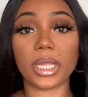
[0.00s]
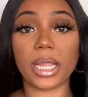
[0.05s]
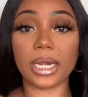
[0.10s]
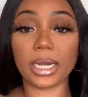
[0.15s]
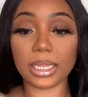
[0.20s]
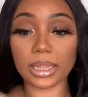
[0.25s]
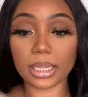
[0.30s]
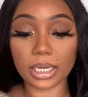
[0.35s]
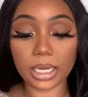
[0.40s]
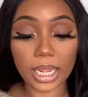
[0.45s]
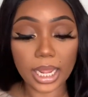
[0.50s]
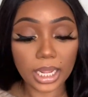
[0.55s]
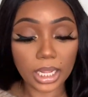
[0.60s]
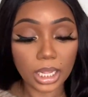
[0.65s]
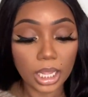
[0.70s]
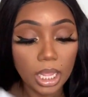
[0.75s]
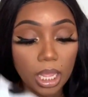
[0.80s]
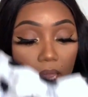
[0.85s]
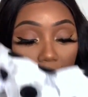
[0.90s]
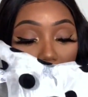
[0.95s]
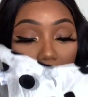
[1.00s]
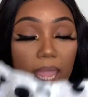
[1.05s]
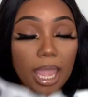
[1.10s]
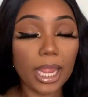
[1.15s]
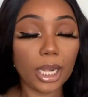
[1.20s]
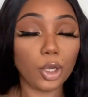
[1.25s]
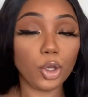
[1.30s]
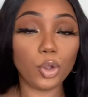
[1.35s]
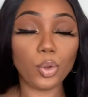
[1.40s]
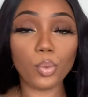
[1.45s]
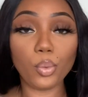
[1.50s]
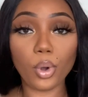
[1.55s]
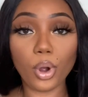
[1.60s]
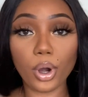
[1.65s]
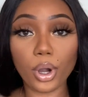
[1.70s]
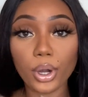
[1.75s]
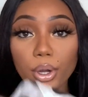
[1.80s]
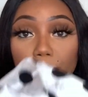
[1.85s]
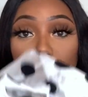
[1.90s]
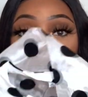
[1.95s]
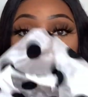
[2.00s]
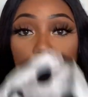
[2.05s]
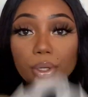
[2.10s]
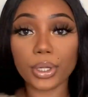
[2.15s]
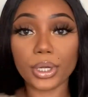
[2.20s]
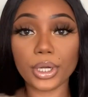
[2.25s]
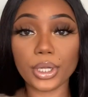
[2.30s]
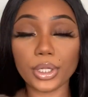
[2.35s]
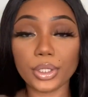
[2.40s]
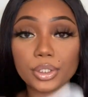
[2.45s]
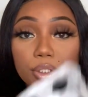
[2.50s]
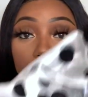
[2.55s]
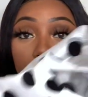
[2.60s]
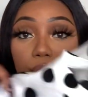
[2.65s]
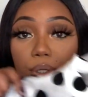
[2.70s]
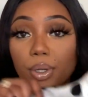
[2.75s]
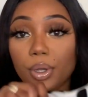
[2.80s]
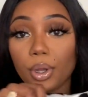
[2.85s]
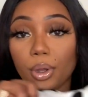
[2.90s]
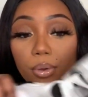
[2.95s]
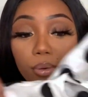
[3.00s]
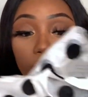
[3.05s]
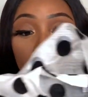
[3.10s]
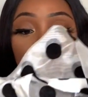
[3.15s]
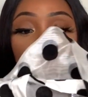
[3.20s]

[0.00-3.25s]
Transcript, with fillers: tight at the neck and you are good to go.